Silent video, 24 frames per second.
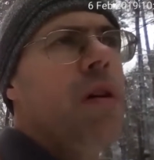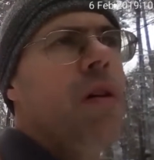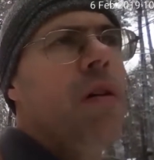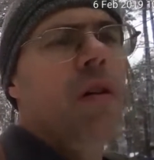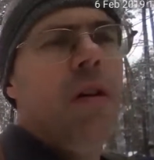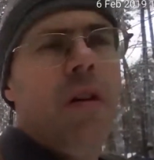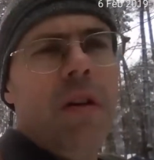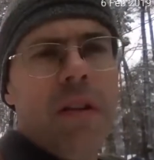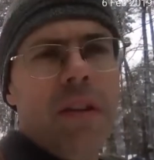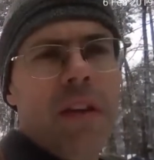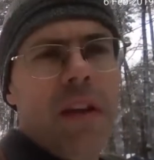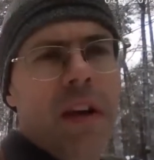
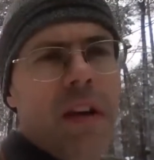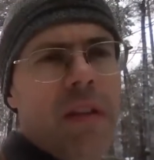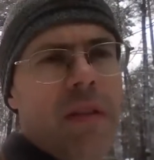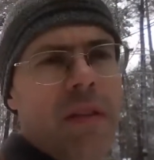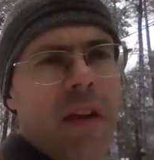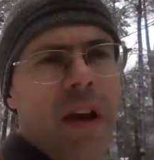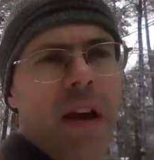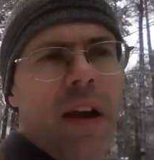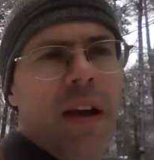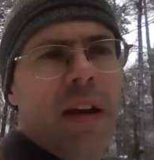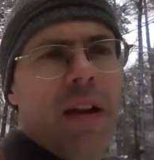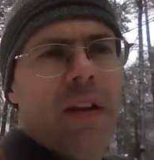all the
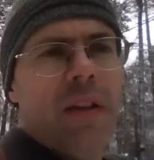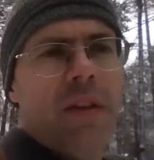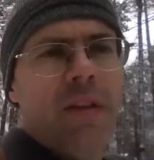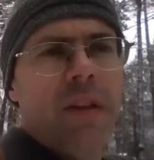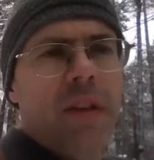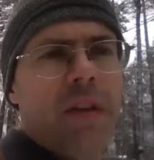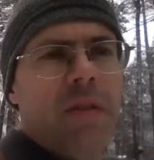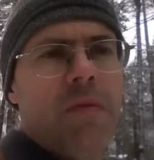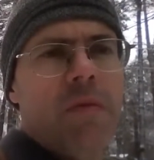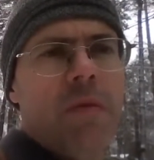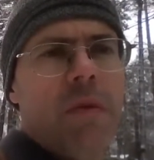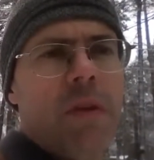antennas
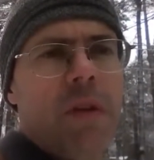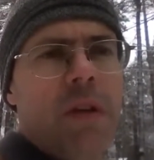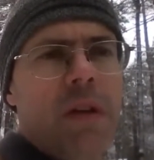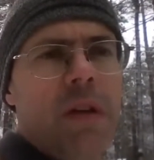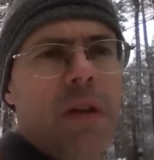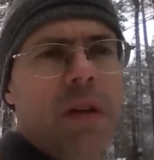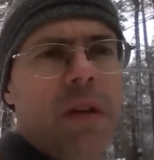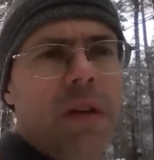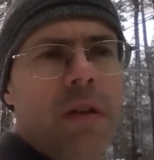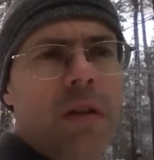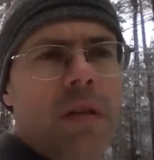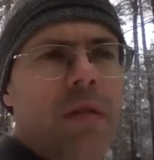that
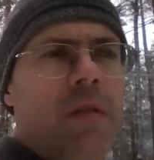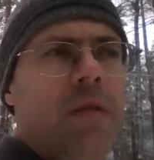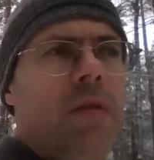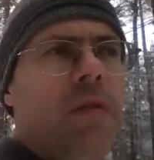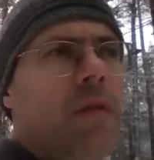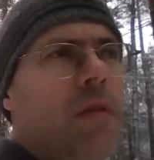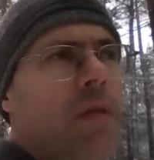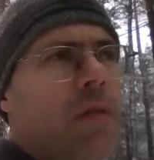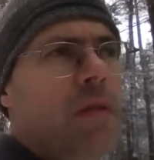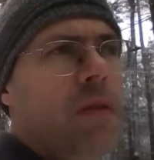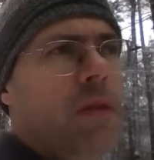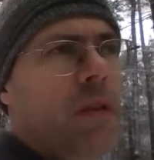were
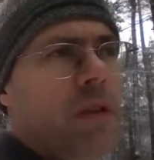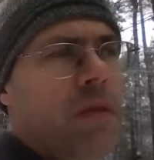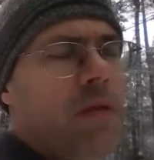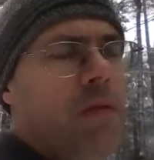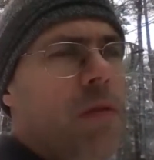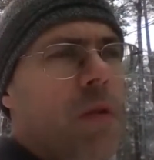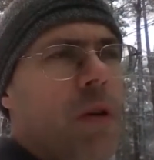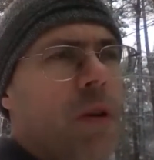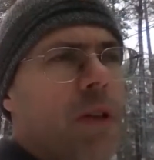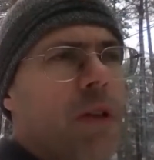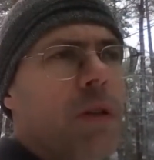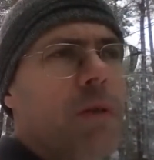that
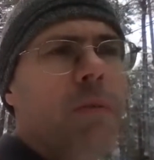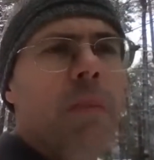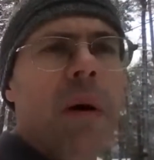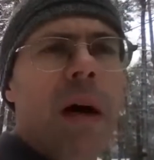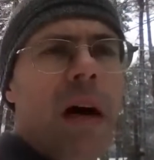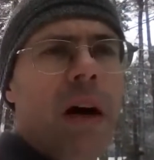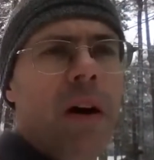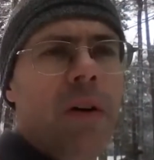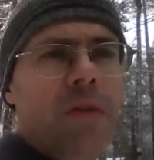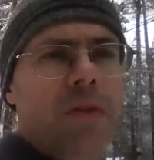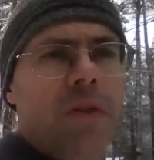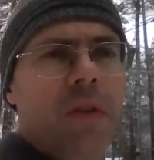was
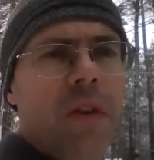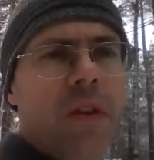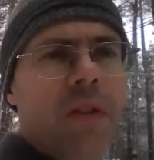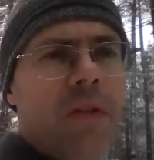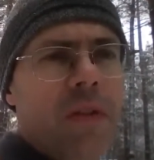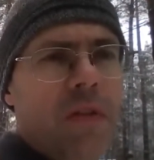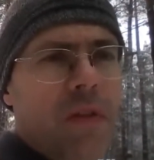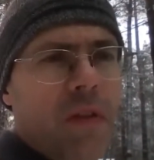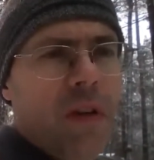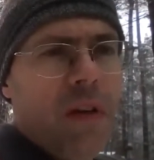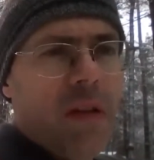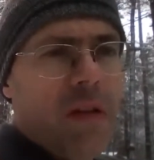mounted
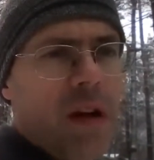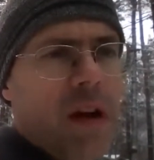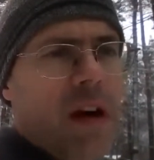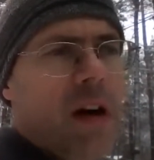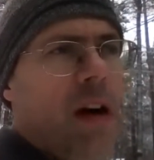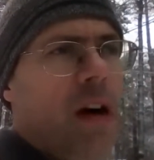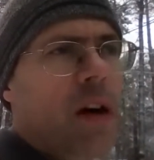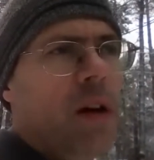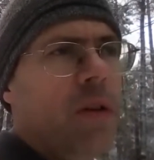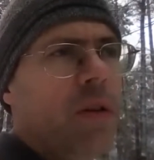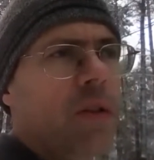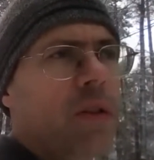on that
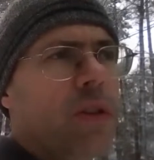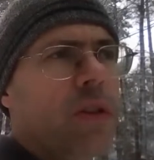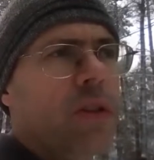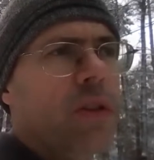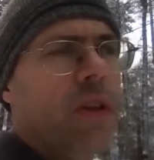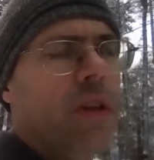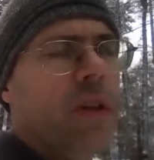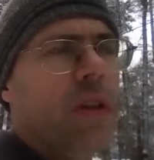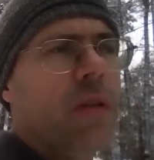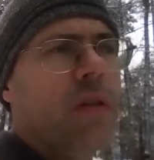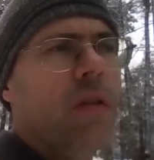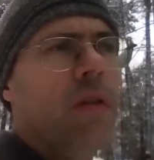house
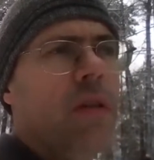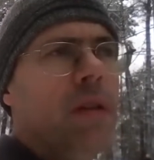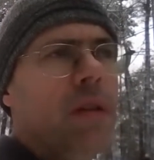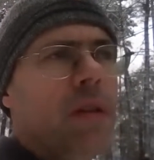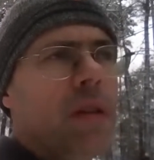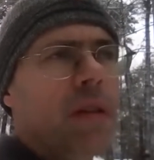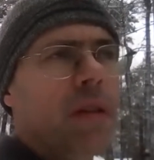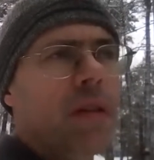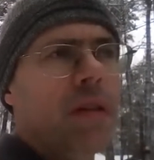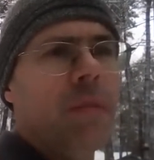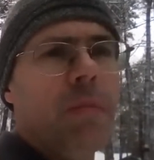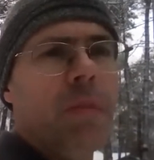it all
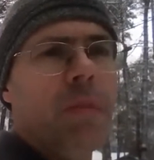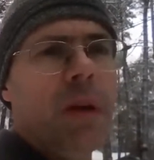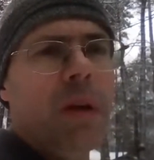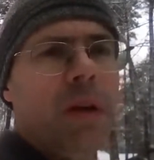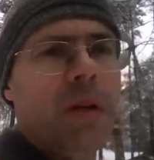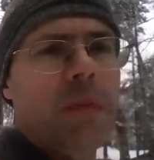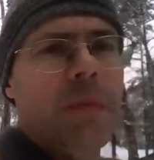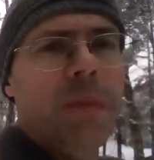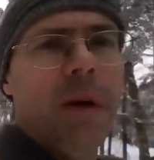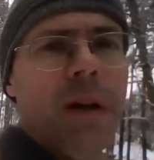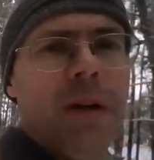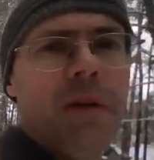
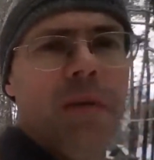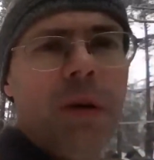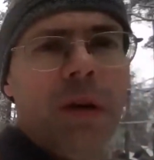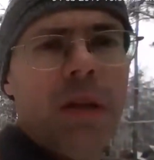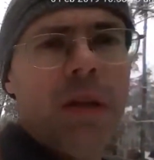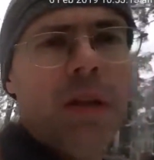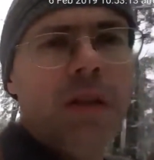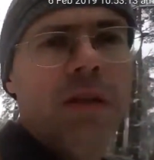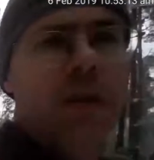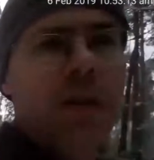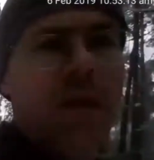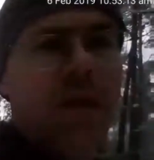disappeared by the way
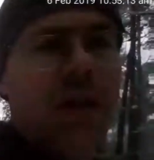these